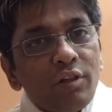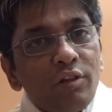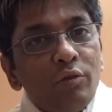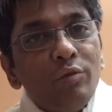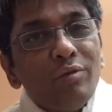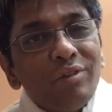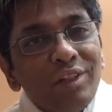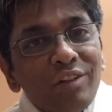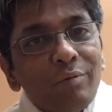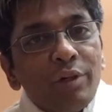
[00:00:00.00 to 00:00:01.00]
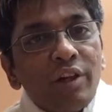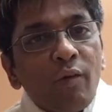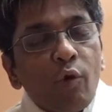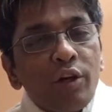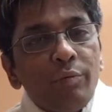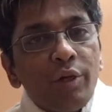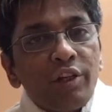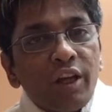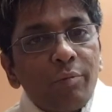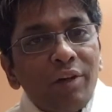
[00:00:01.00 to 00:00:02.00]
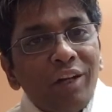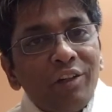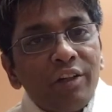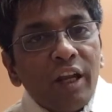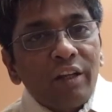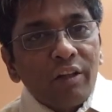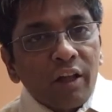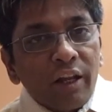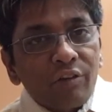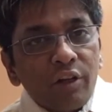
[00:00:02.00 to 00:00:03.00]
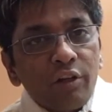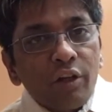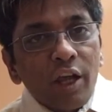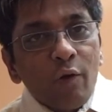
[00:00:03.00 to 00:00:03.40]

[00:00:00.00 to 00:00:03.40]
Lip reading: you little bit avoid mid cap, let it get corrected,